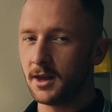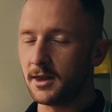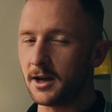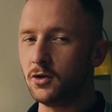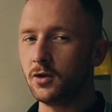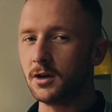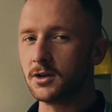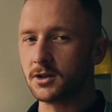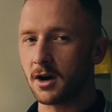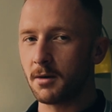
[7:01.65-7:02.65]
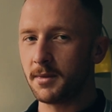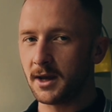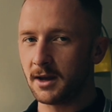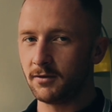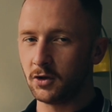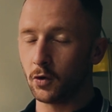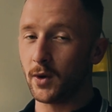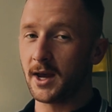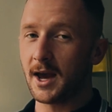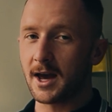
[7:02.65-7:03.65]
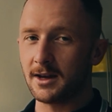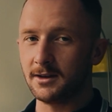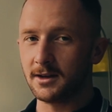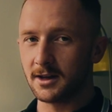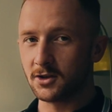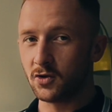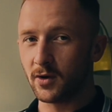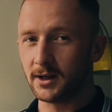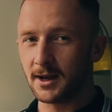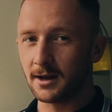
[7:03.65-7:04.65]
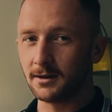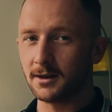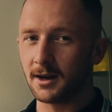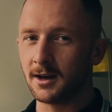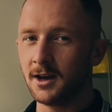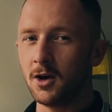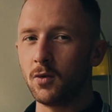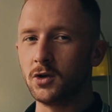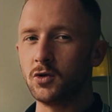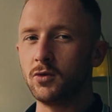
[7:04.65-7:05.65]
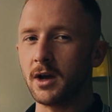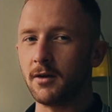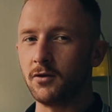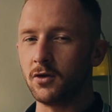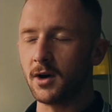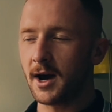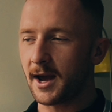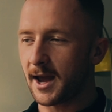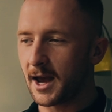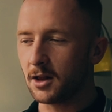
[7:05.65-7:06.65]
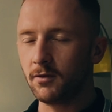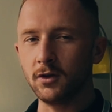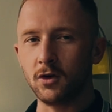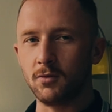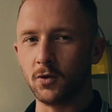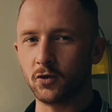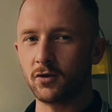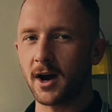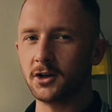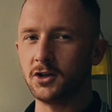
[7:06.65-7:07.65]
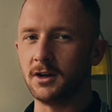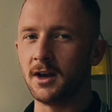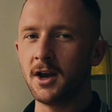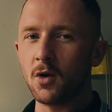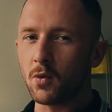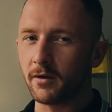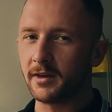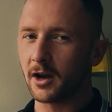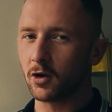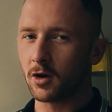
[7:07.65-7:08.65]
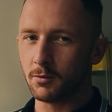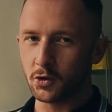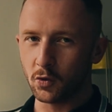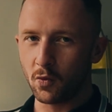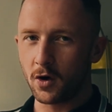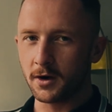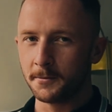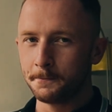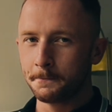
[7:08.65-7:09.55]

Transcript: then you can start behaving your way into this new identity, which will give you a hell of a lot more traction with the outcomes you want.